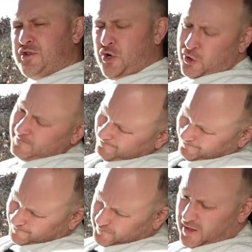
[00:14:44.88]
though,
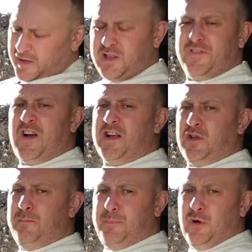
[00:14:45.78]
I like the fact
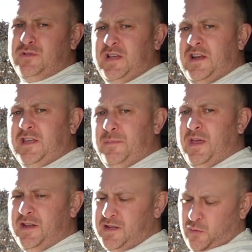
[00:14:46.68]
they're built in and can be
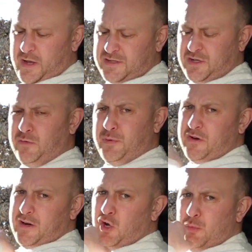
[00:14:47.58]
hidden away so you don't put
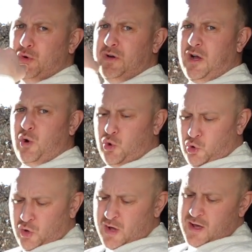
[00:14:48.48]
your elbow in a
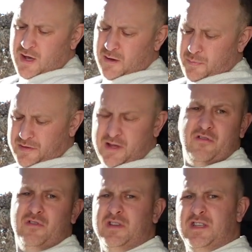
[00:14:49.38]
hole, but they're
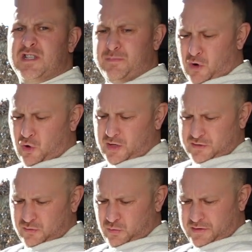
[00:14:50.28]
really small. I
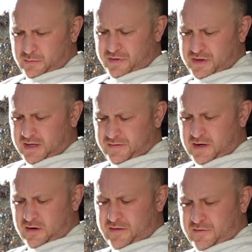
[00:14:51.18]
don't know what they were thinking
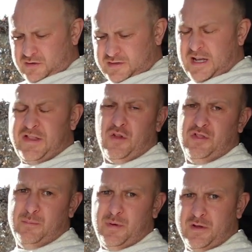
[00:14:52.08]
there. They've got teeth on
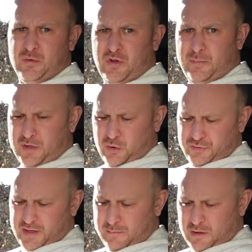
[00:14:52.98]
them, but they will not be
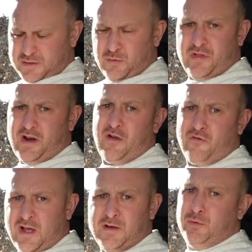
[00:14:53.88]
holding much more than a
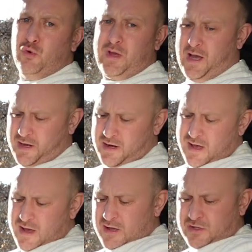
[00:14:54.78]
Red Bull can.
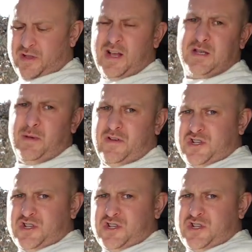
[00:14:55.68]
So that's a bit of a